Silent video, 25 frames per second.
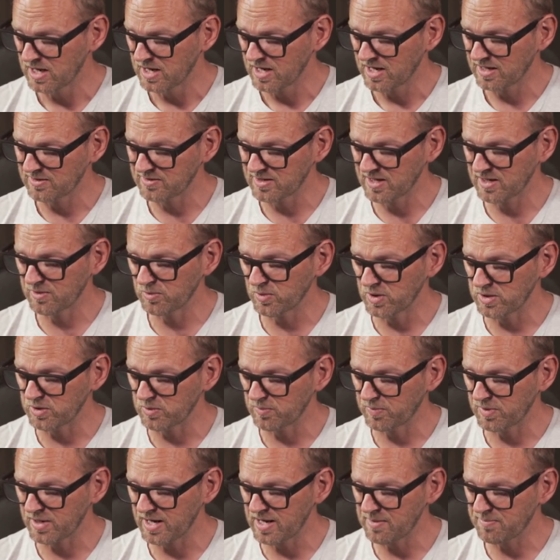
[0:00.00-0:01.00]
and then when you
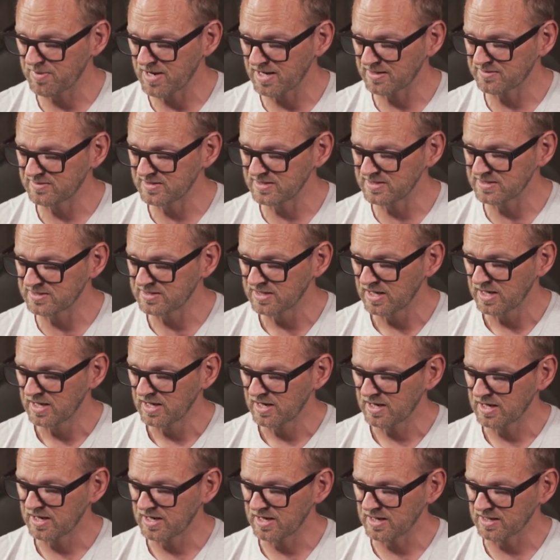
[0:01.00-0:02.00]
play back these
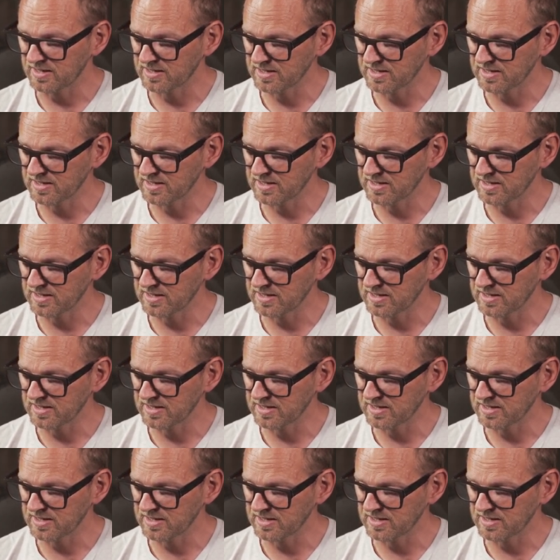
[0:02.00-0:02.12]
uh,